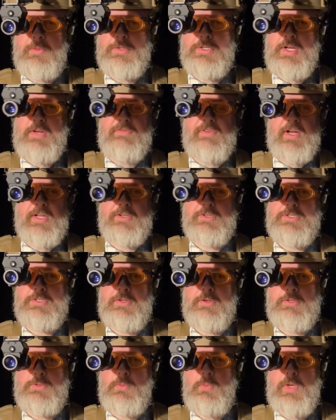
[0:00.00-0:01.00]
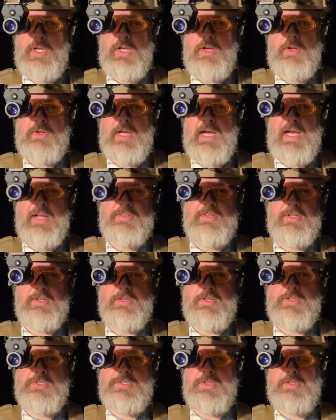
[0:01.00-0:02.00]
which I find just looks weird. I tend
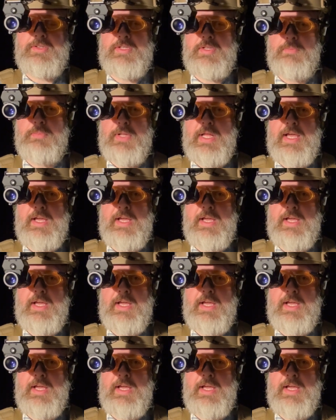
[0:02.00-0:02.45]
to just stick to the black